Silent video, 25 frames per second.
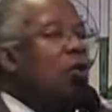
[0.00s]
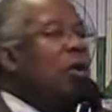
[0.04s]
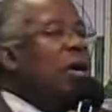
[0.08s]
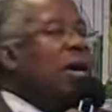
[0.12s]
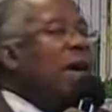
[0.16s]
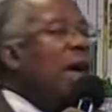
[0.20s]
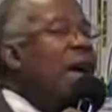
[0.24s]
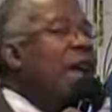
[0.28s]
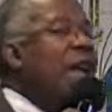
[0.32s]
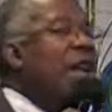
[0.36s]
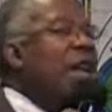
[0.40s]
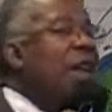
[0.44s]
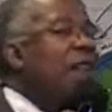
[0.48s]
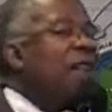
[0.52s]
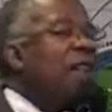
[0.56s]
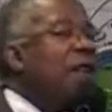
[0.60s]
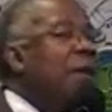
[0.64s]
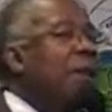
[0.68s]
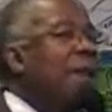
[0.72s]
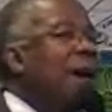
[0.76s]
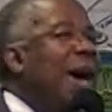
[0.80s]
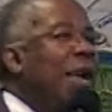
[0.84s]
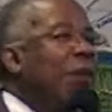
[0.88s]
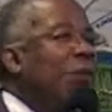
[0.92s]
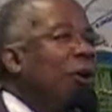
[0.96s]
You can't even
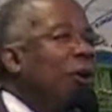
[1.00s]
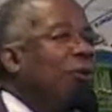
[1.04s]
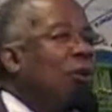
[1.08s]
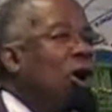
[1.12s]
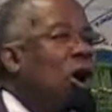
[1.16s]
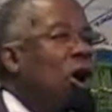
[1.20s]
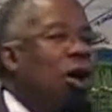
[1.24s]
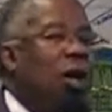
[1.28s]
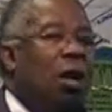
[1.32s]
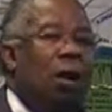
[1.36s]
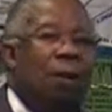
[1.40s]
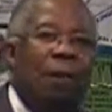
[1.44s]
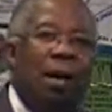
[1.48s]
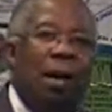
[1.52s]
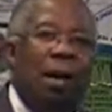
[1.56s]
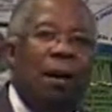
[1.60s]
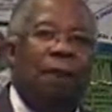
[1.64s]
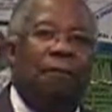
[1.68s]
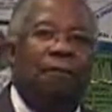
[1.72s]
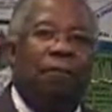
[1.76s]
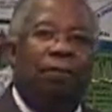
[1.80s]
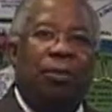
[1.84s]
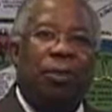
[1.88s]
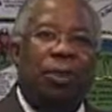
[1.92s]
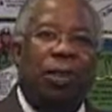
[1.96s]
imagine I'm talking about.
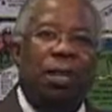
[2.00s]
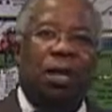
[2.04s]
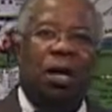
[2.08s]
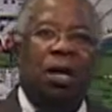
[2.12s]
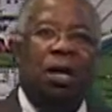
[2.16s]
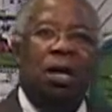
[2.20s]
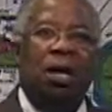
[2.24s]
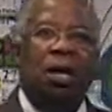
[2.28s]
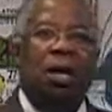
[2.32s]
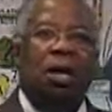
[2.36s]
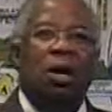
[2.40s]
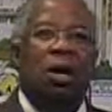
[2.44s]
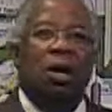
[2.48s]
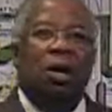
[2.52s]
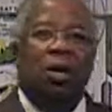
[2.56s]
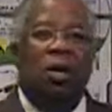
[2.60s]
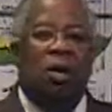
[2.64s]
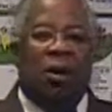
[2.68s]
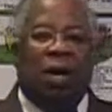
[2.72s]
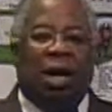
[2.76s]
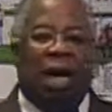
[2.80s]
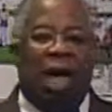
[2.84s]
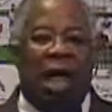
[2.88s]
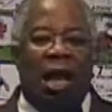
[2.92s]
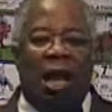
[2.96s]
Right.
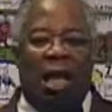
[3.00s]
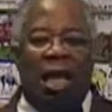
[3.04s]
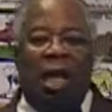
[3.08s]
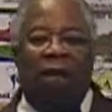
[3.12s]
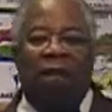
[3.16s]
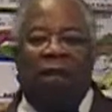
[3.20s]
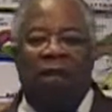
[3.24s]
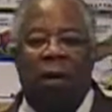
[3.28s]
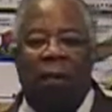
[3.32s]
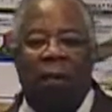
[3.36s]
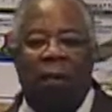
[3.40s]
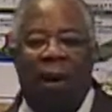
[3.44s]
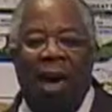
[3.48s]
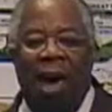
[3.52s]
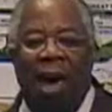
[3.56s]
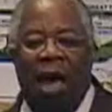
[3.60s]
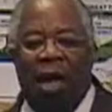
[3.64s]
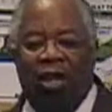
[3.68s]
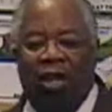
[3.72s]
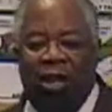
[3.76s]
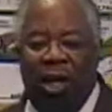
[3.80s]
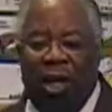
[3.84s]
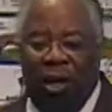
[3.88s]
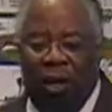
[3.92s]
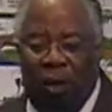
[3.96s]
You can't even
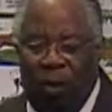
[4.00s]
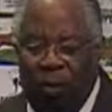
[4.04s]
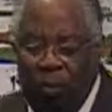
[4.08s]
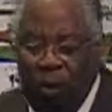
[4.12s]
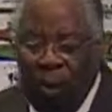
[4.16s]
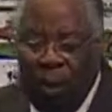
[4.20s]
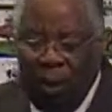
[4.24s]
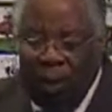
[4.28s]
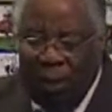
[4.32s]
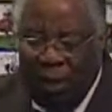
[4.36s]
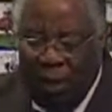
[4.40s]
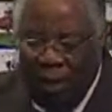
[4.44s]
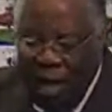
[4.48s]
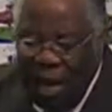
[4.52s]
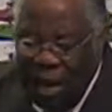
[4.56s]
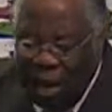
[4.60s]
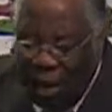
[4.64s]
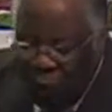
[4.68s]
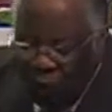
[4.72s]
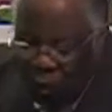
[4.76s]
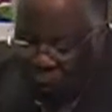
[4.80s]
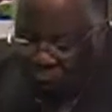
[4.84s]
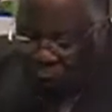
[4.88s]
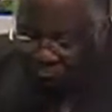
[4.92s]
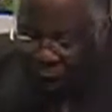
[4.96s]
imagine what I'm
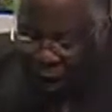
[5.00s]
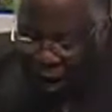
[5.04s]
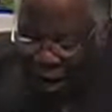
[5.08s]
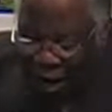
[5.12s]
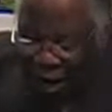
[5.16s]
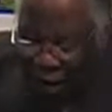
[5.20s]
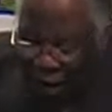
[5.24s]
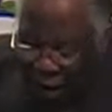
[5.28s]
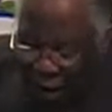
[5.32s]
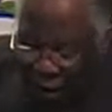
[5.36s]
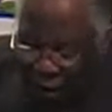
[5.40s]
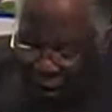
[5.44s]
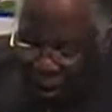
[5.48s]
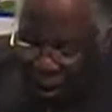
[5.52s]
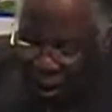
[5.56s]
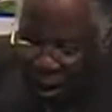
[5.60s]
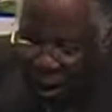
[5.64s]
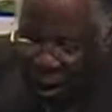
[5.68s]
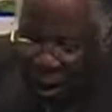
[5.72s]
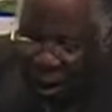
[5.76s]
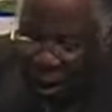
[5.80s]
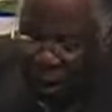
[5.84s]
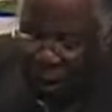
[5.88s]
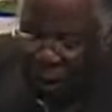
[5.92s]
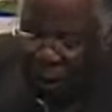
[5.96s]
dealing with right now.
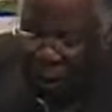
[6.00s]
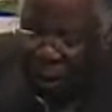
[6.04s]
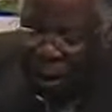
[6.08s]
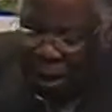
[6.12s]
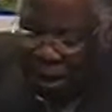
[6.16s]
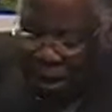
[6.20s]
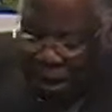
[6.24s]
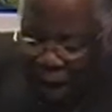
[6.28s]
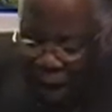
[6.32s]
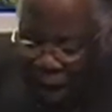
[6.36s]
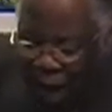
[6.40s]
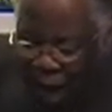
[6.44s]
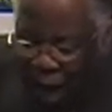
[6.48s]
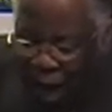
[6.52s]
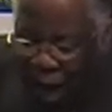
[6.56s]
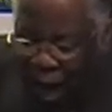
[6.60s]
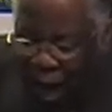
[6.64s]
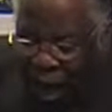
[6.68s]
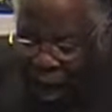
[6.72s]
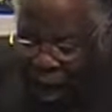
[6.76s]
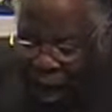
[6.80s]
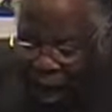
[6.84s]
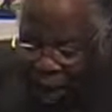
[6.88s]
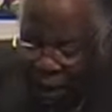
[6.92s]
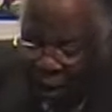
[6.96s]
But
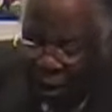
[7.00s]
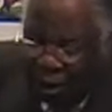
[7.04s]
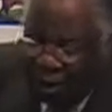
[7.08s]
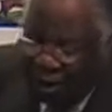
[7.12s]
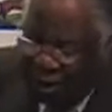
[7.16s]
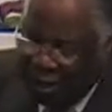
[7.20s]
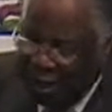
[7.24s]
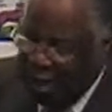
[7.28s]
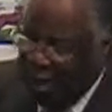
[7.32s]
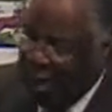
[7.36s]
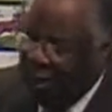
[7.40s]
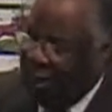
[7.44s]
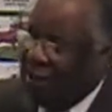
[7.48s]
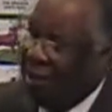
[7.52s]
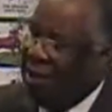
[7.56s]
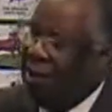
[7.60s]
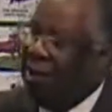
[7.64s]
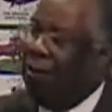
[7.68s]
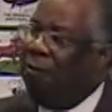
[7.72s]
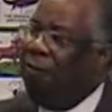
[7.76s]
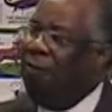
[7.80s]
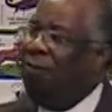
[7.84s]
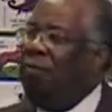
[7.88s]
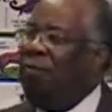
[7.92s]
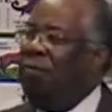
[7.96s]
God
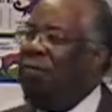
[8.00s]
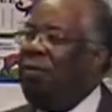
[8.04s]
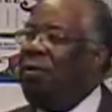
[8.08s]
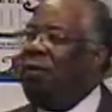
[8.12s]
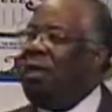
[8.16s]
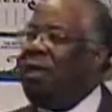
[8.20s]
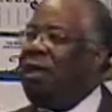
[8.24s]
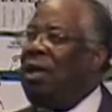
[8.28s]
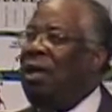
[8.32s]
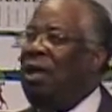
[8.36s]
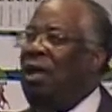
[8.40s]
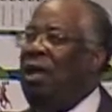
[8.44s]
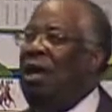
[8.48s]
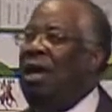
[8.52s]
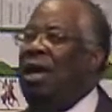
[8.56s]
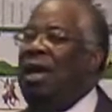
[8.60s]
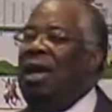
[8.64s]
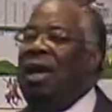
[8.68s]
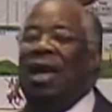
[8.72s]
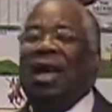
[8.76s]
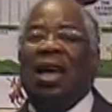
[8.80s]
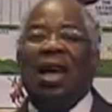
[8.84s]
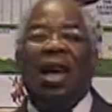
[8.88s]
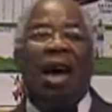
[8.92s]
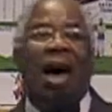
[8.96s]
says,
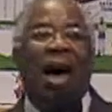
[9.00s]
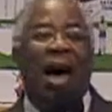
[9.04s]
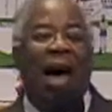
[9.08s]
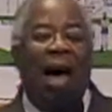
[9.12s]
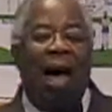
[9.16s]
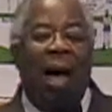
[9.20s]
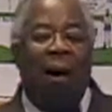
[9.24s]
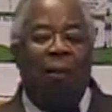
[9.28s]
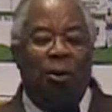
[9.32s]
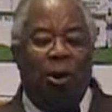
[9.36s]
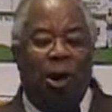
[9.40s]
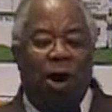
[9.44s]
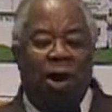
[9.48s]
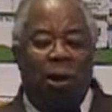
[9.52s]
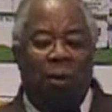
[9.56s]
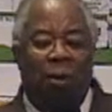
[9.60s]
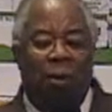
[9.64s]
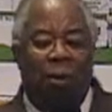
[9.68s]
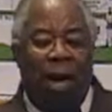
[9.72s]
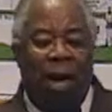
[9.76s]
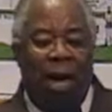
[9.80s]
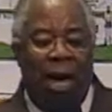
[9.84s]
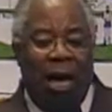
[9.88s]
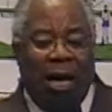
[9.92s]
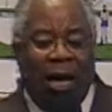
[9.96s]
I'm going to
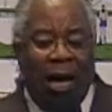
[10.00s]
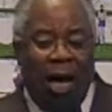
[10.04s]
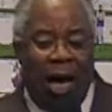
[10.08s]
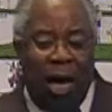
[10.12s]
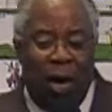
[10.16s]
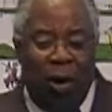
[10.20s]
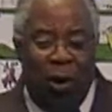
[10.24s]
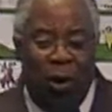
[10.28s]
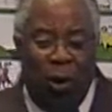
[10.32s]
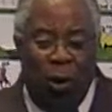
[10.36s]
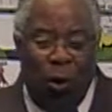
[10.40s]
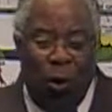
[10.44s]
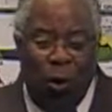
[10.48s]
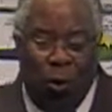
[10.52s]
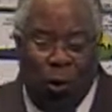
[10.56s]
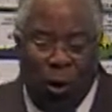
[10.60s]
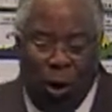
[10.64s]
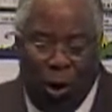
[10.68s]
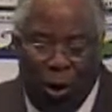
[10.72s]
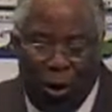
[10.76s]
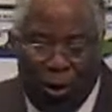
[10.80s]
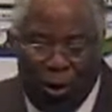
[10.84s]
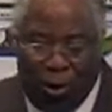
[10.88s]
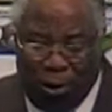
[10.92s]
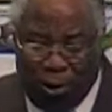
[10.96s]
make a new
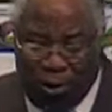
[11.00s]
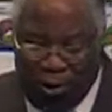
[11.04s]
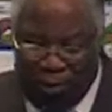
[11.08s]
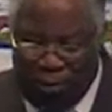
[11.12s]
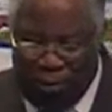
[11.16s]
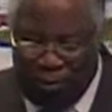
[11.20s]
world.